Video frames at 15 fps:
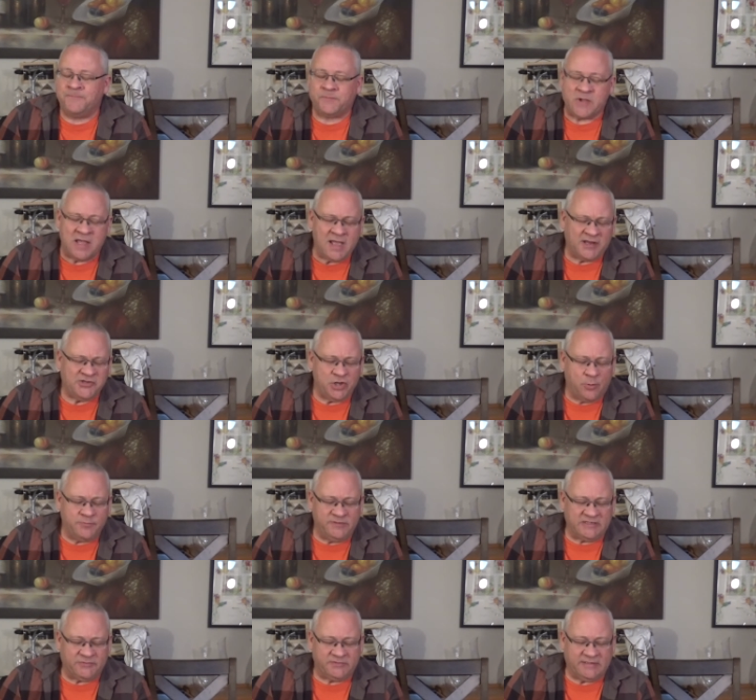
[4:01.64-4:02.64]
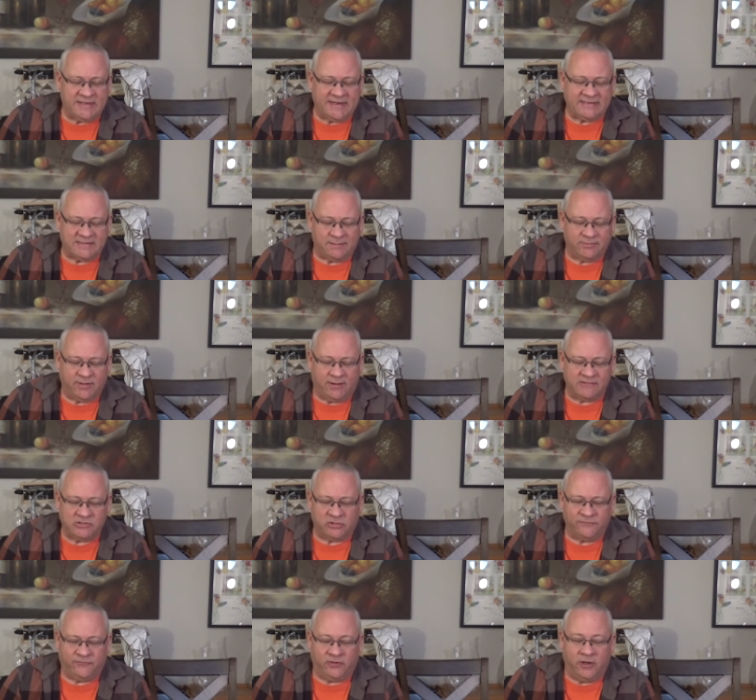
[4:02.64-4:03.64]
I actually opened this one today because I was
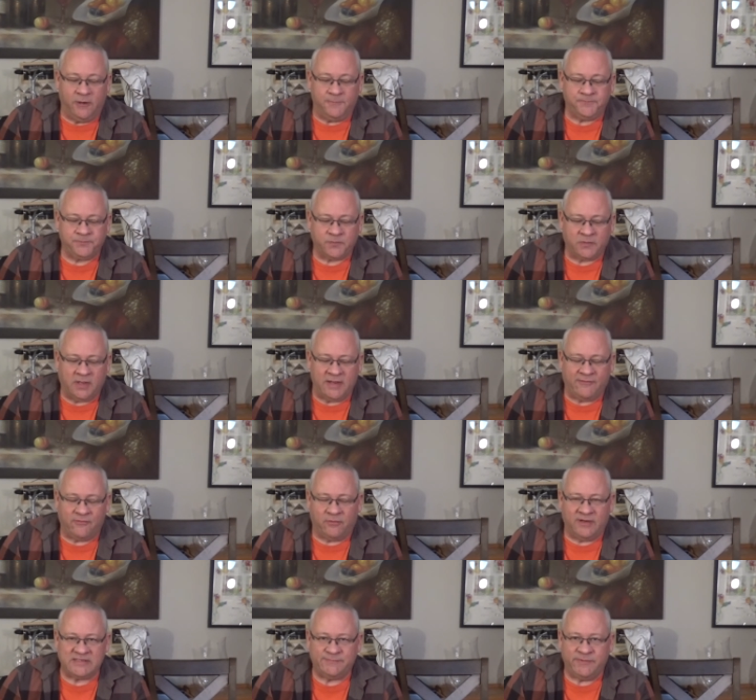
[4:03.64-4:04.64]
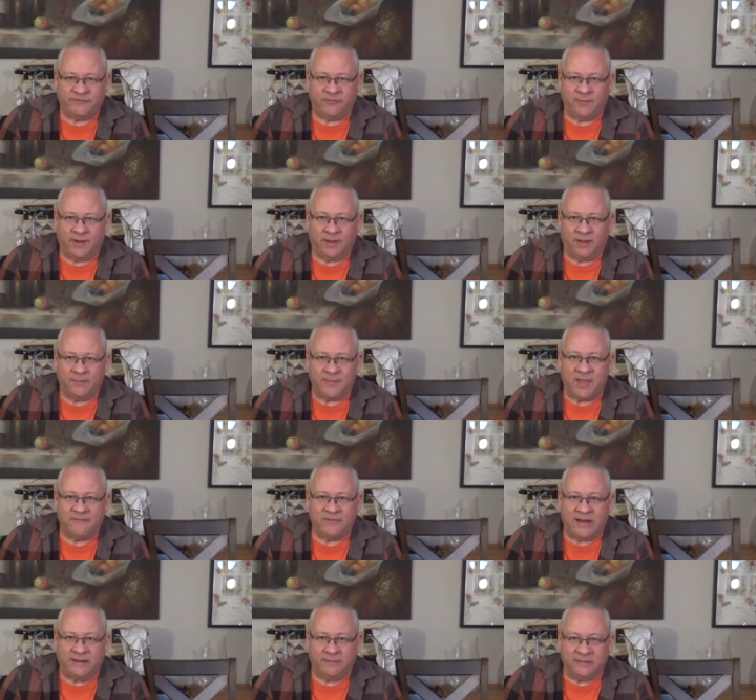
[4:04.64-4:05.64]
looking for I have a recipe for I'm
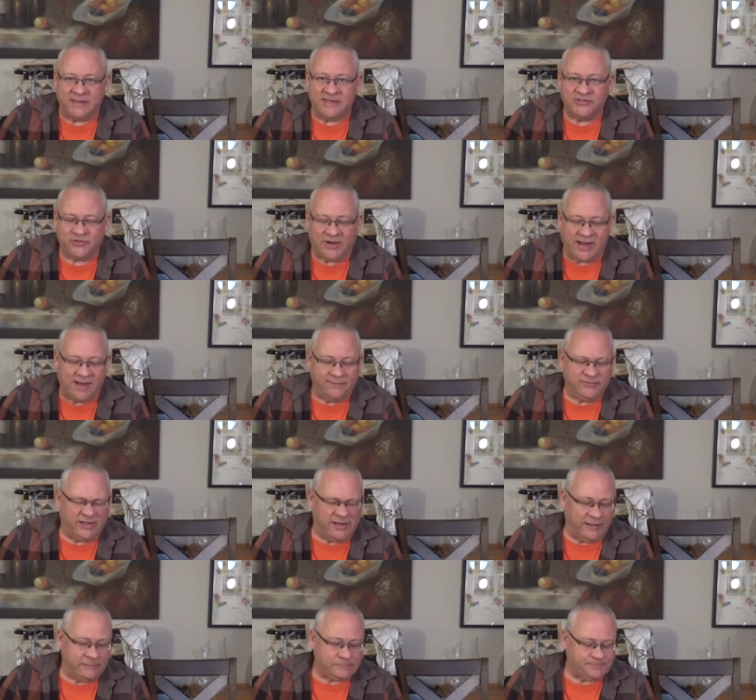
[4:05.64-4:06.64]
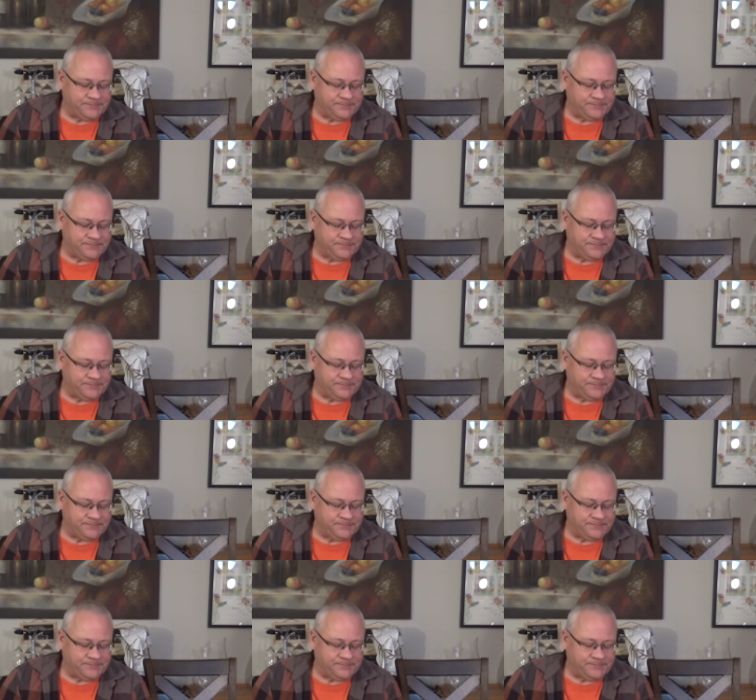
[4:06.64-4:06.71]
having Easter ham tonight,